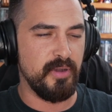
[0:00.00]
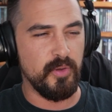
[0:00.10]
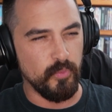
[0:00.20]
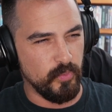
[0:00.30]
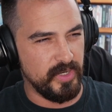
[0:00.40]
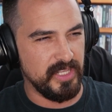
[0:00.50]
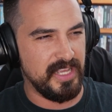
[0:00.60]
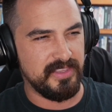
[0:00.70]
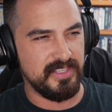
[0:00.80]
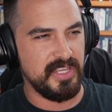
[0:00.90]
but really
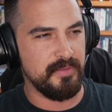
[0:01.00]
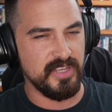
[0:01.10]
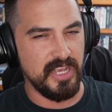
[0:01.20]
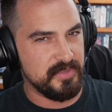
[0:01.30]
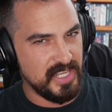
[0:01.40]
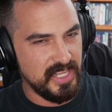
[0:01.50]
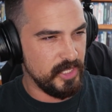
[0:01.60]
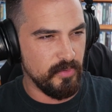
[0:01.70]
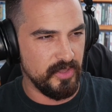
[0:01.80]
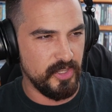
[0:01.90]
at the same time is hitting
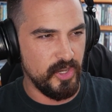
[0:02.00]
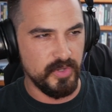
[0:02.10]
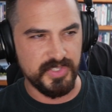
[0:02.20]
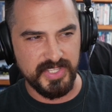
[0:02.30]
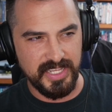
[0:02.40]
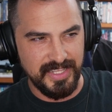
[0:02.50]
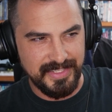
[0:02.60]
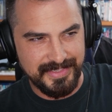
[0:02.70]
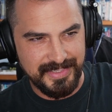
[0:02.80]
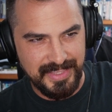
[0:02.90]
you on the nose saying like,
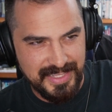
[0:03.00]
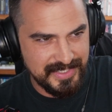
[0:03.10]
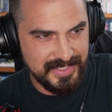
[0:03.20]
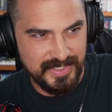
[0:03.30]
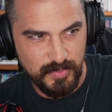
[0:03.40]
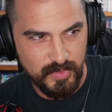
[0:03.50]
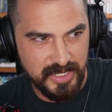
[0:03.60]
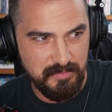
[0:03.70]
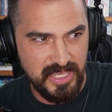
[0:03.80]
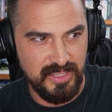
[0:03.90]
this is what
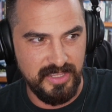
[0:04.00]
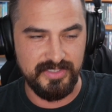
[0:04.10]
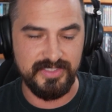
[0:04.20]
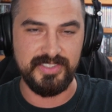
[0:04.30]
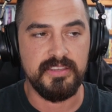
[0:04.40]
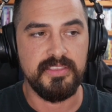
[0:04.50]
it means.